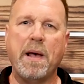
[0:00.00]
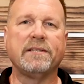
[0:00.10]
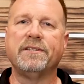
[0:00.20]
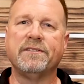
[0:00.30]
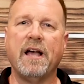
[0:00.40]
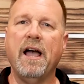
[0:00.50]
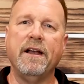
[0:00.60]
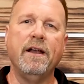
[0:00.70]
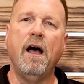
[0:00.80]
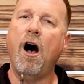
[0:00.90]
Best
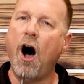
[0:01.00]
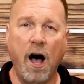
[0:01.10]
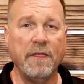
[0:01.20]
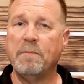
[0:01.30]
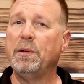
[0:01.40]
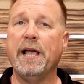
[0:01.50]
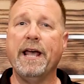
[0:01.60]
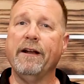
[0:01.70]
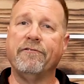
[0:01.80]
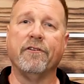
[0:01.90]
design on the
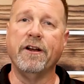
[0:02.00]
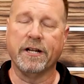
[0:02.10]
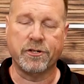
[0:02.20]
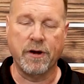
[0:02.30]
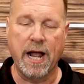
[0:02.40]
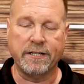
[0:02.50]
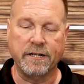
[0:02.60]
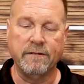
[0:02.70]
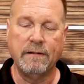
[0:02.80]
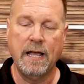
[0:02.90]
planet for an
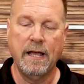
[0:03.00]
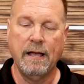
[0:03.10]
extractor.